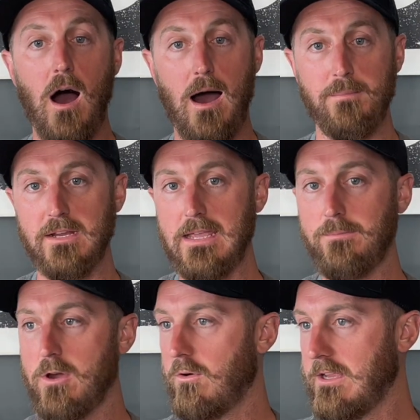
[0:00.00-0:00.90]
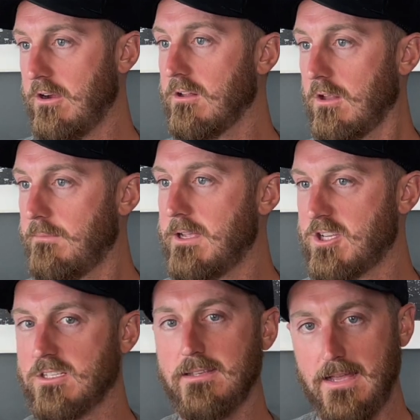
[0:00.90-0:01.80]
I'm going to keep going here a little bit
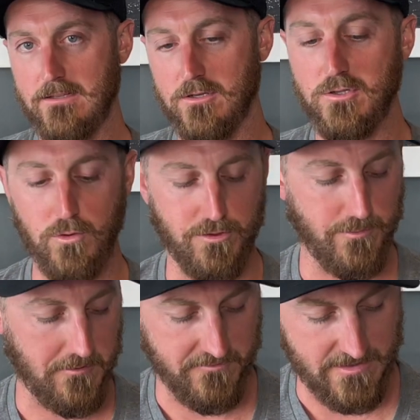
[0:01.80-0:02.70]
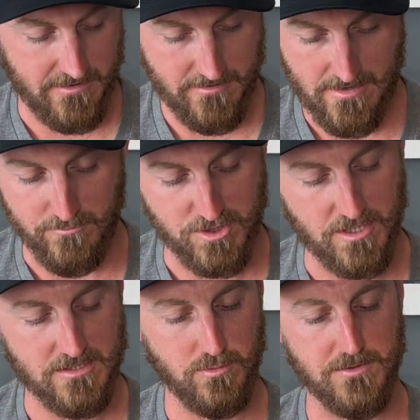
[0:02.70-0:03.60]
just because I answered 2 or 3 over there. I'm going to
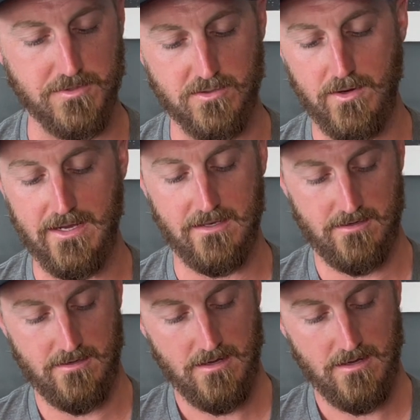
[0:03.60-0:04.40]
try to switch between.